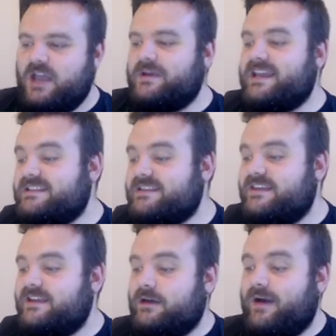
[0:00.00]
But here's the
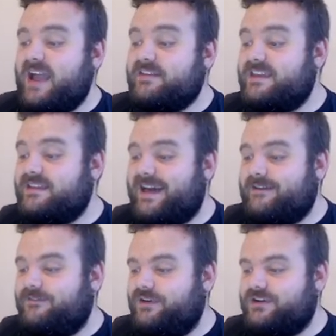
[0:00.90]
thing though, I think that
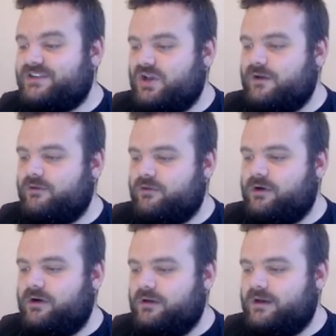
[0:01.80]
Flux
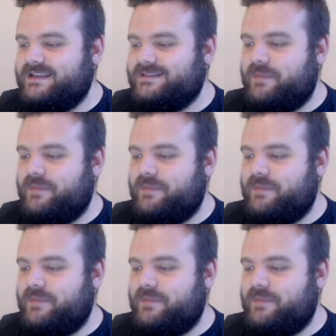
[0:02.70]
overall is